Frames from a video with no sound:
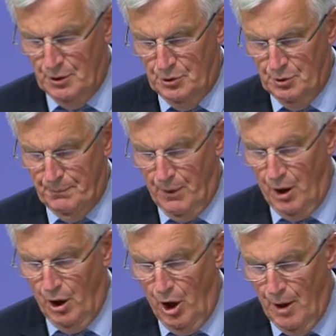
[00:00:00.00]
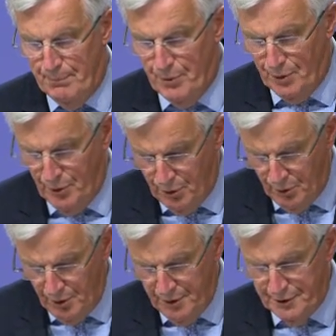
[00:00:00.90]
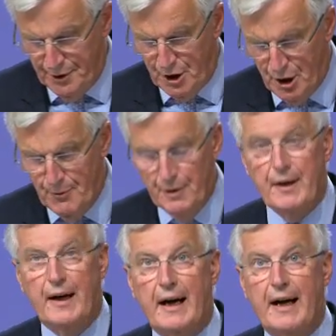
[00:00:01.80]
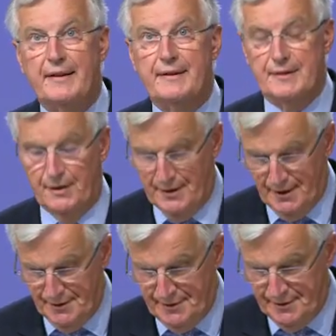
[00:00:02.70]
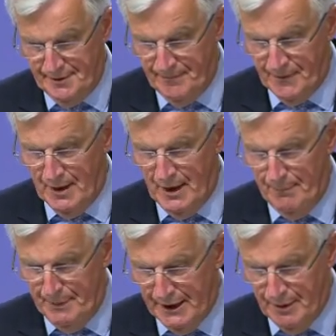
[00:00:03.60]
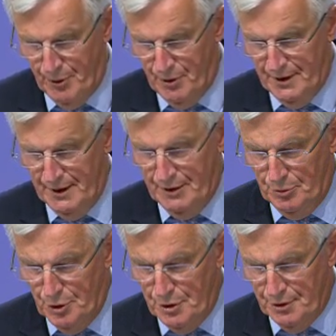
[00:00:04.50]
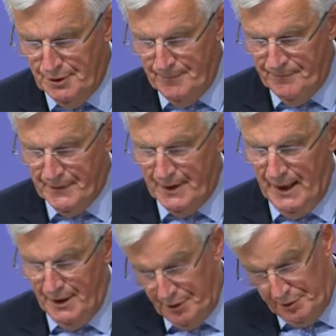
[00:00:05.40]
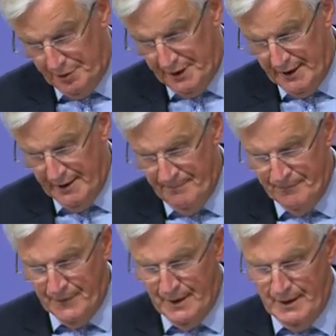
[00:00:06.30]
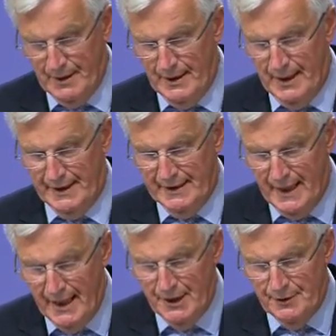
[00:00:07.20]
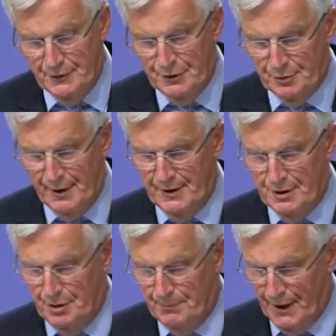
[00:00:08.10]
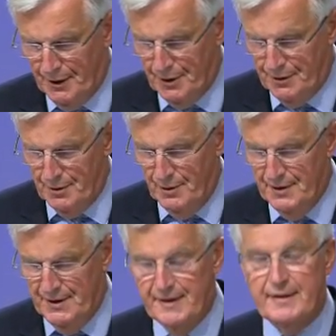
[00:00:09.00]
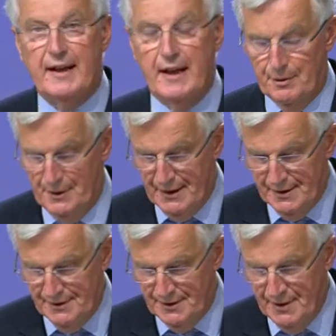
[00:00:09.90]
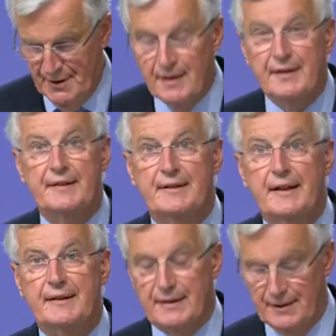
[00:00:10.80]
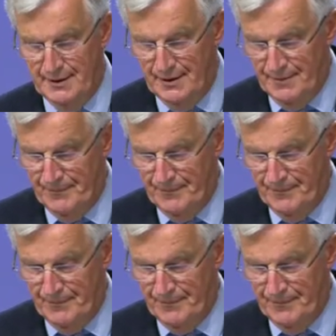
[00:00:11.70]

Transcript: to uphold the common high standards applicable in the Union and the UK at the end of the transition period on these areas stated